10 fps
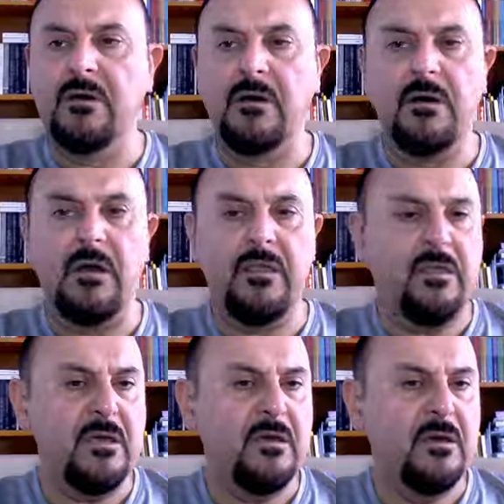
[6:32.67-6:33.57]
I
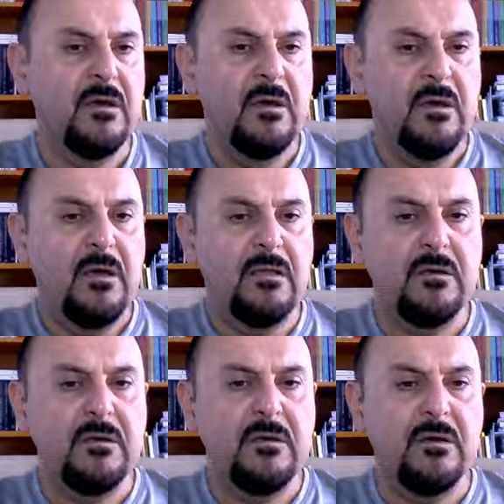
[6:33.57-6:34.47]
think.
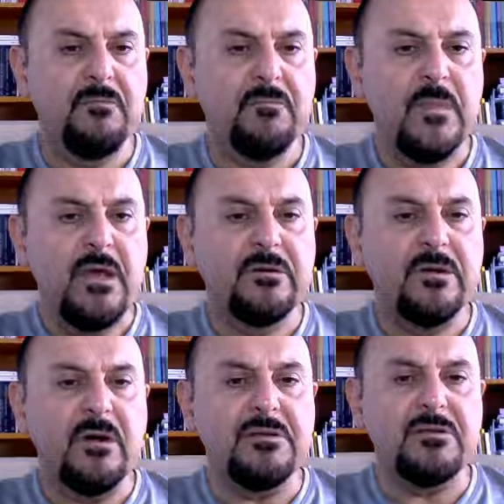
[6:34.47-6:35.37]
And
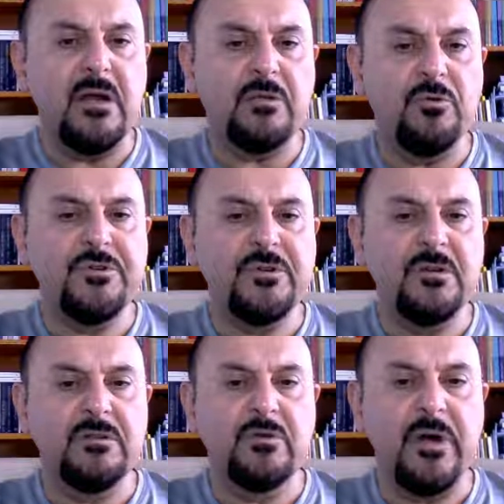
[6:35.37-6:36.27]
reconstruct
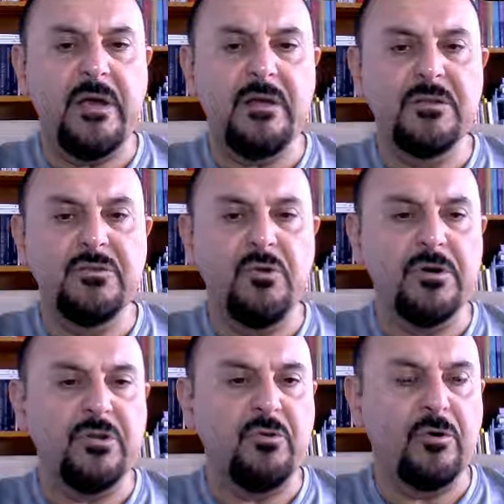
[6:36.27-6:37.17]
original array in
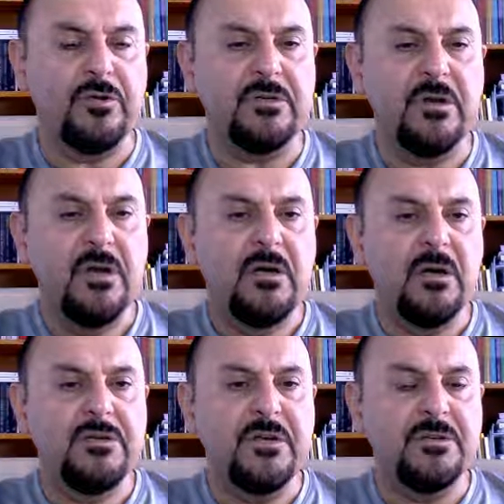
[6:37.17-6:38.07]
sorted order.
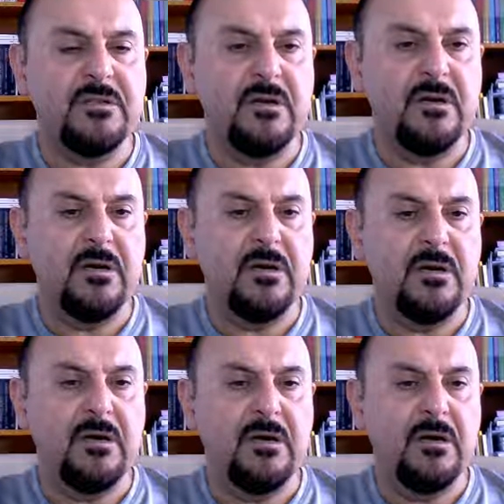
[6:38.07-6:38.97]
I just
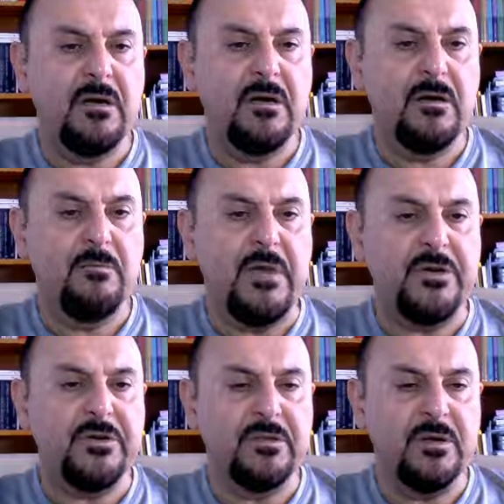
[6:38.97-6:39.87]

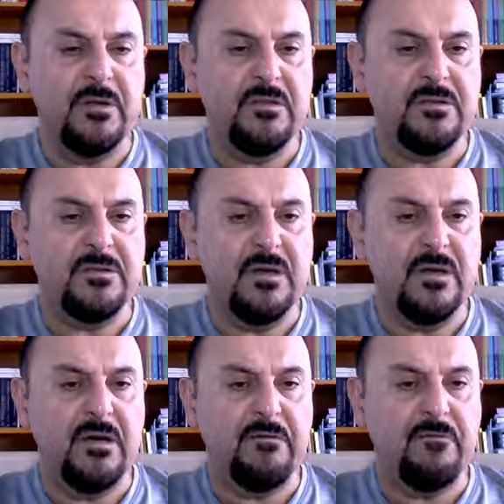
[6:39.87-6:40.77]
mentioned this
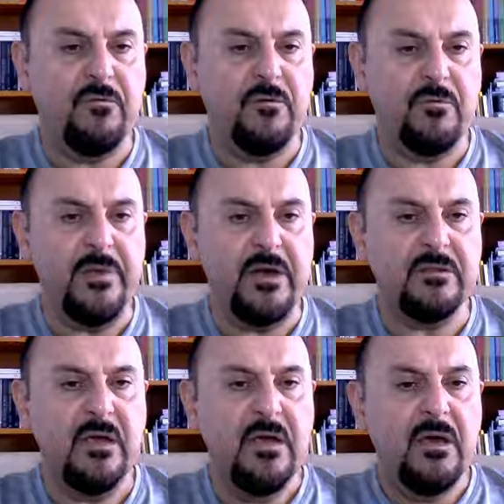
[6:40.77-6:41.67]
format,
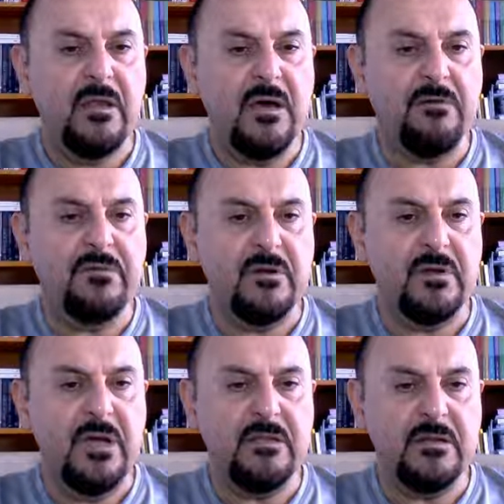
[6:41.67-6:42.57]
and after
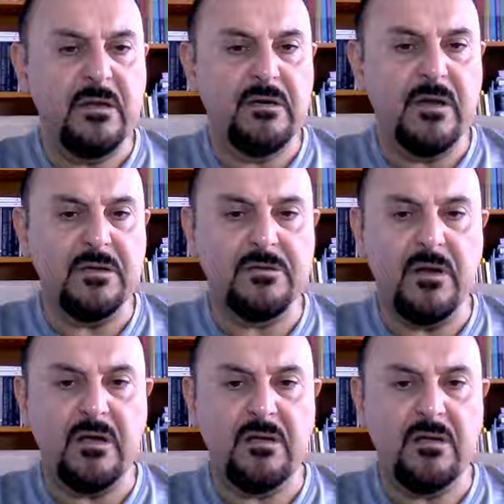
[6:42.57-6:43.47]
that
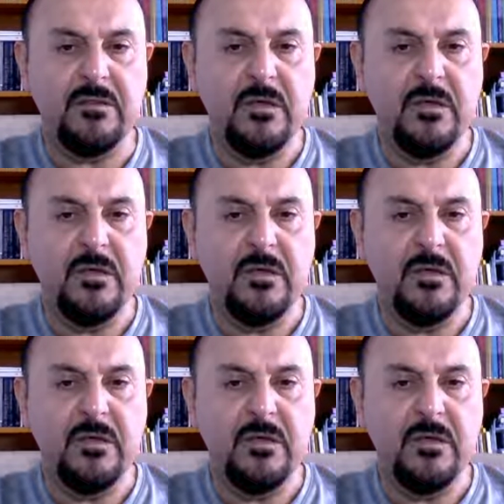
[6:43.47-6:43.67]
reconstruct in